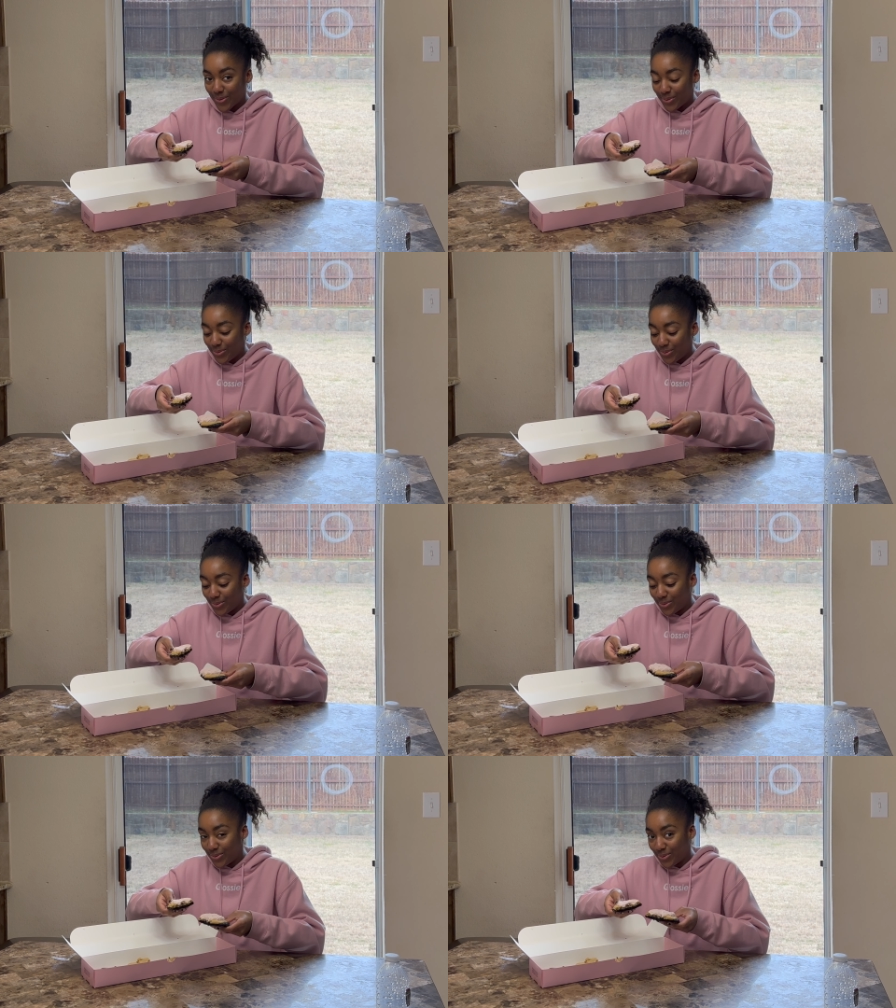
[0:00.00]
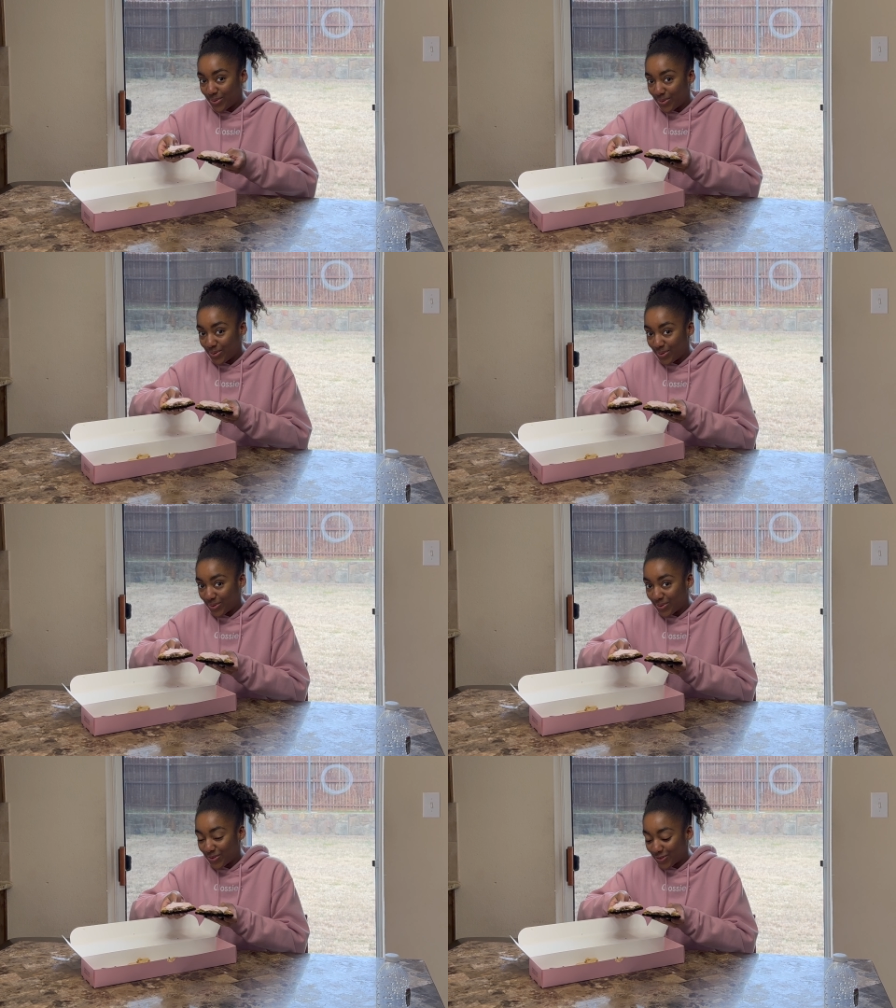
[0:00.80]
Ooh,
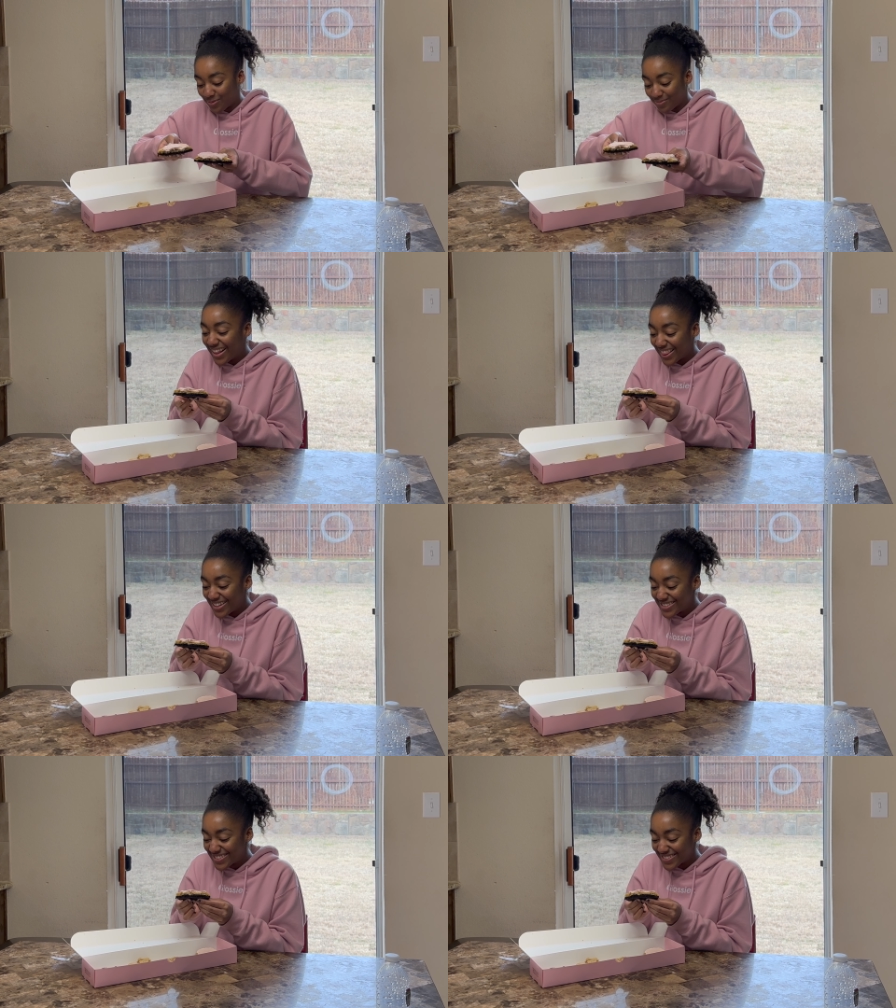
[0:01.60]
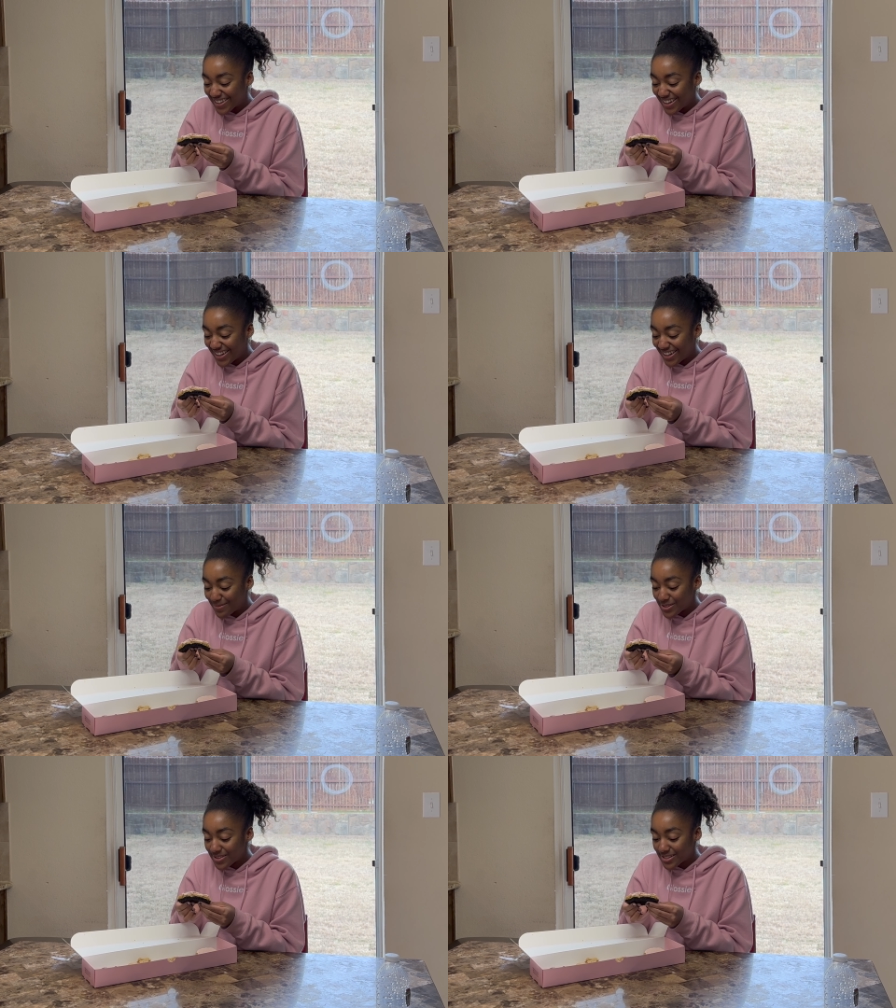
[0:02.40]
let's try it. I'm
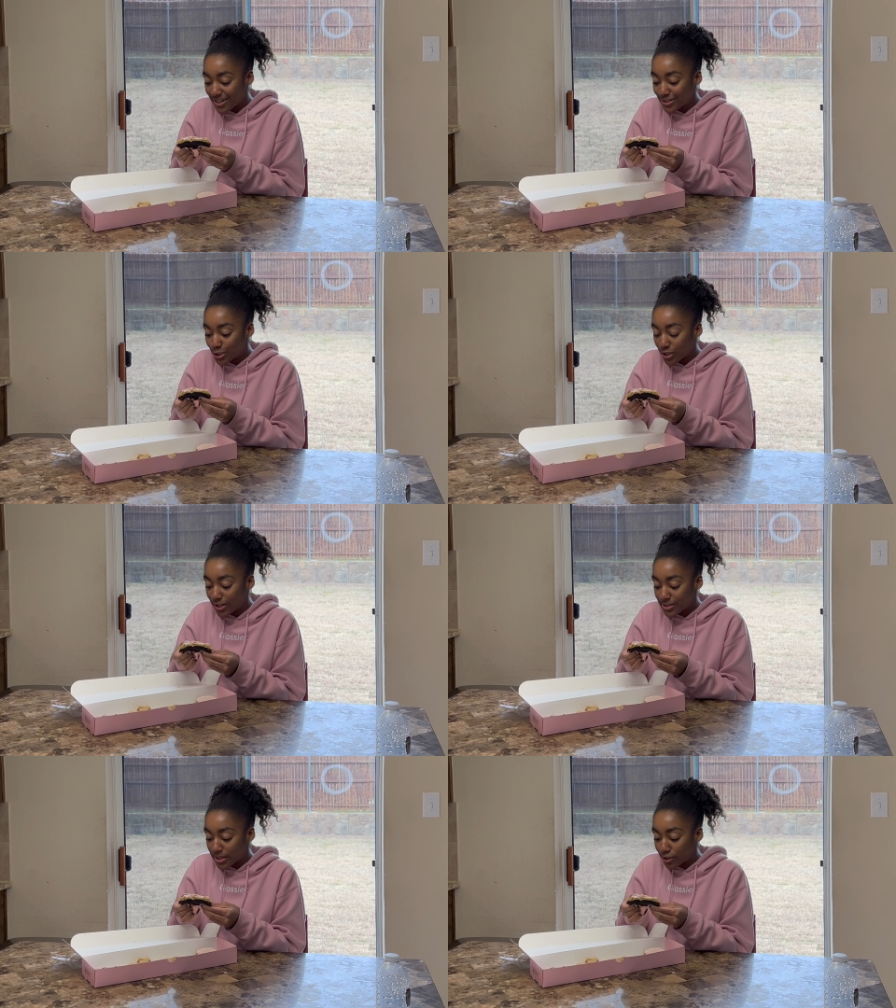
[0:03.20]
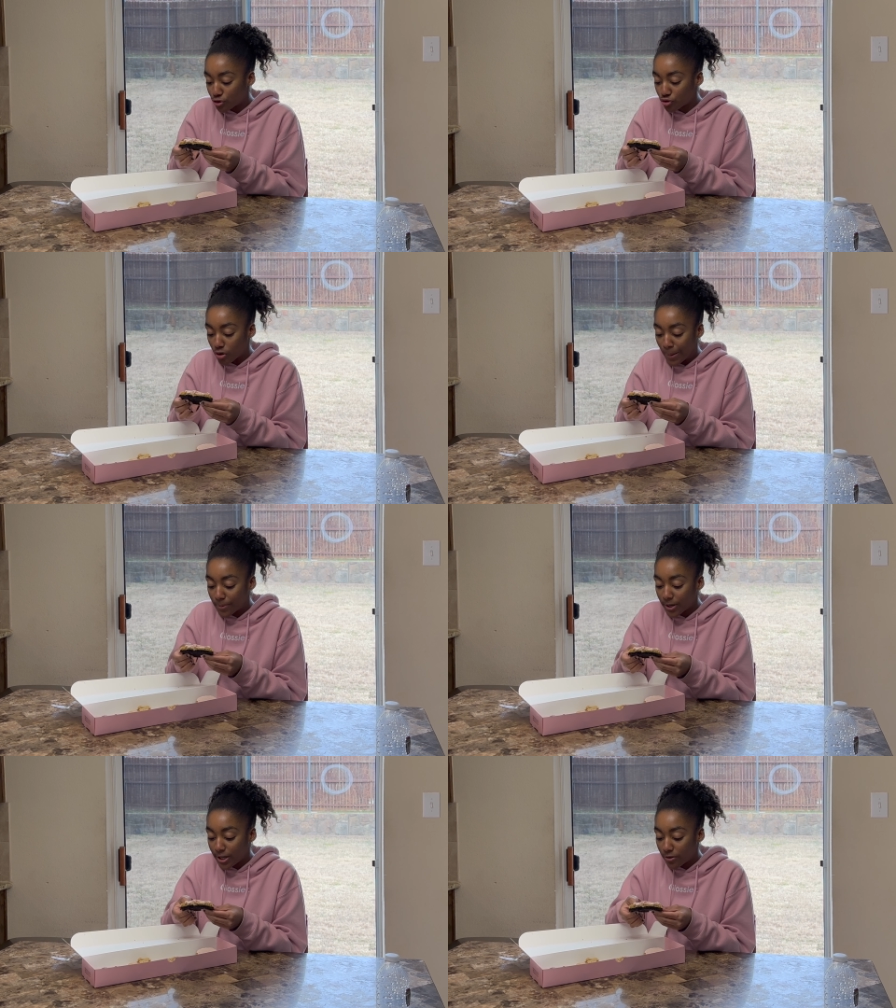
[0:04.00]
so excited to try this like
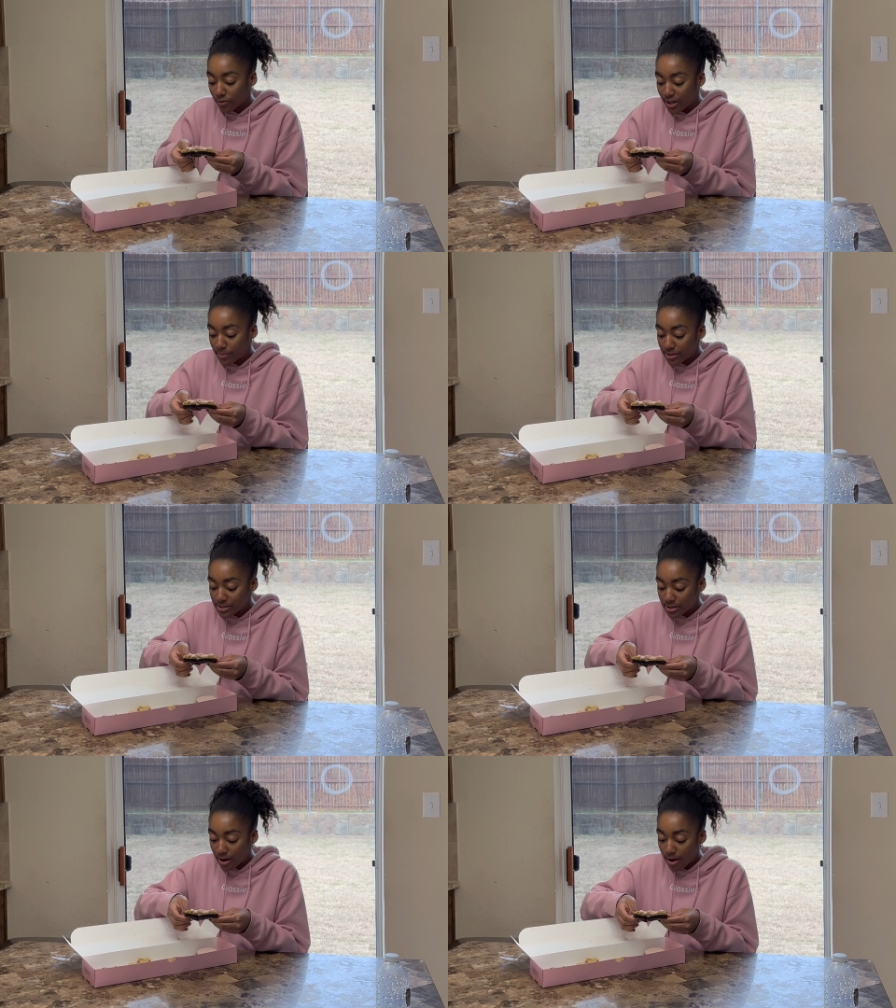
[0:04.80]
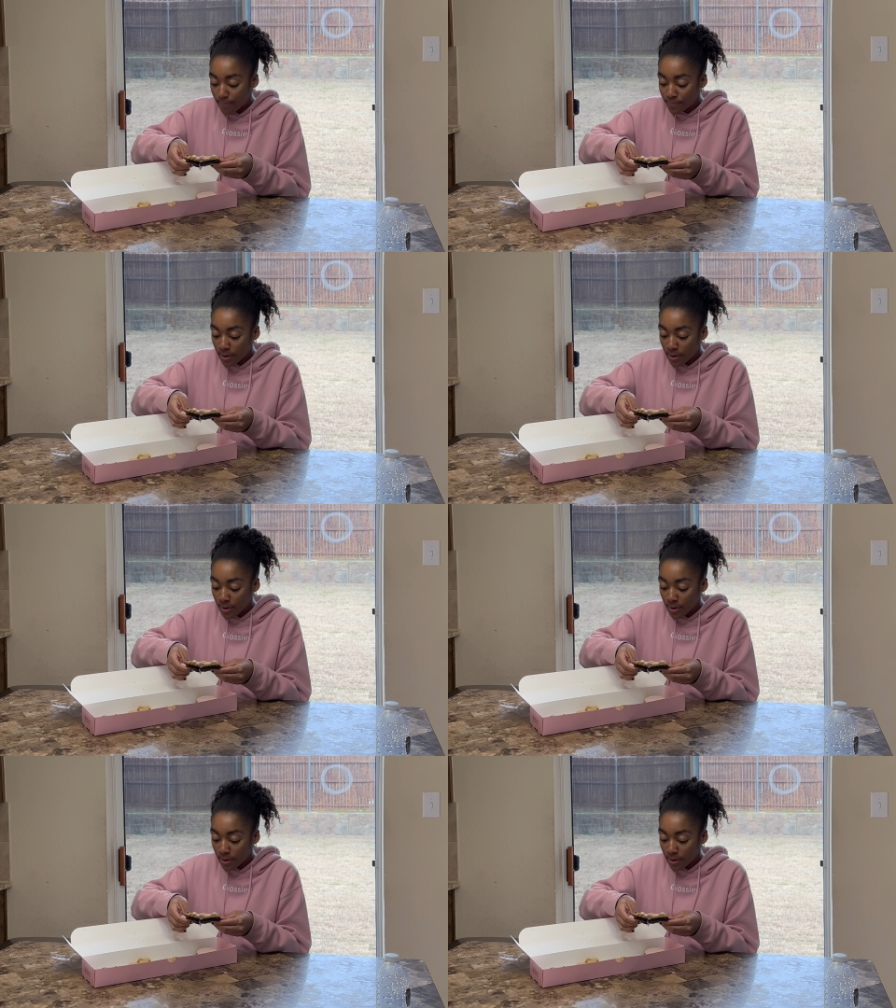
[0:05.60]
strawberry cream on top.